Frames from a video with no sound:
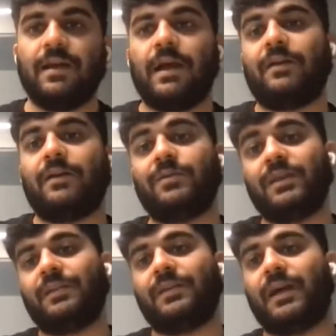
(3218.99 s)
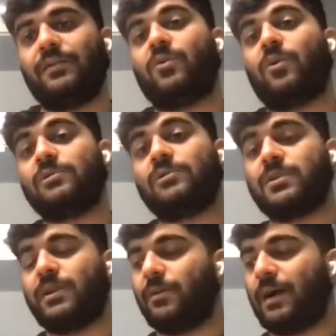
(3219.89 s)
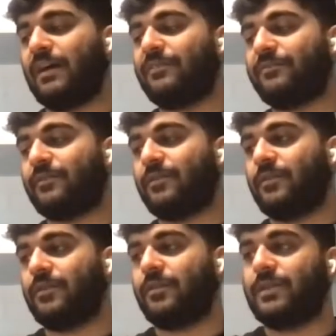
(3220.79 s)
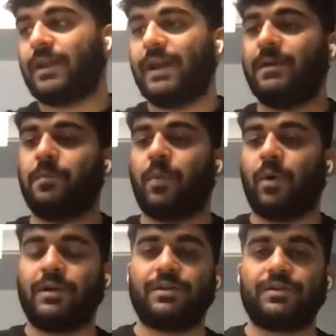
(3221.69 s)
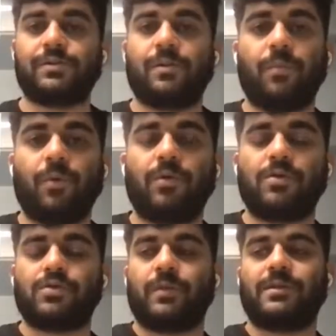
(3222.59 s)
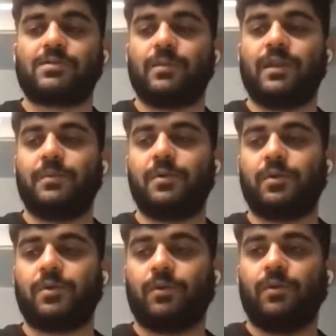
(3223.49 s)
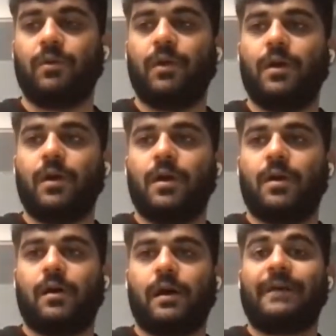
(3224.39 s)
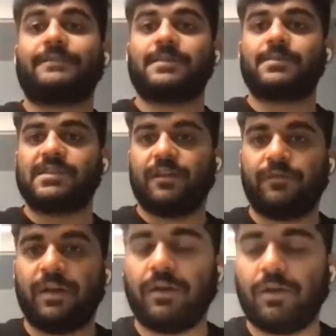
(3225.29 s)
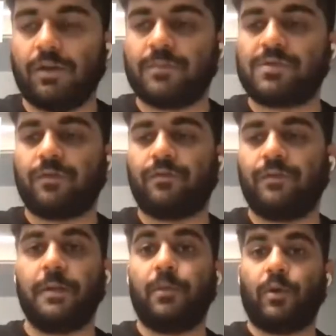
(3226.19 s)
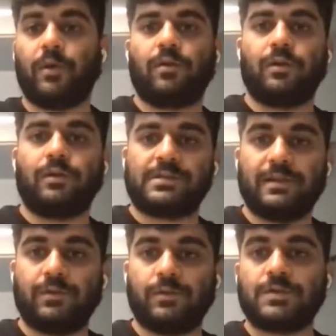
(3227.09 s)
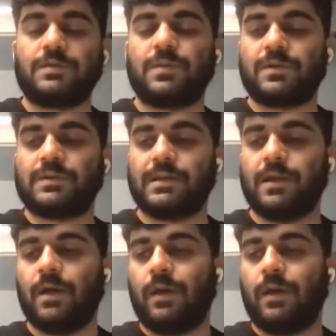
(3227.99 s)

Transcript: And on the other hand, you also need to have the right politician on board so as to be able to, have some safety in terms of deploying all your solutions, because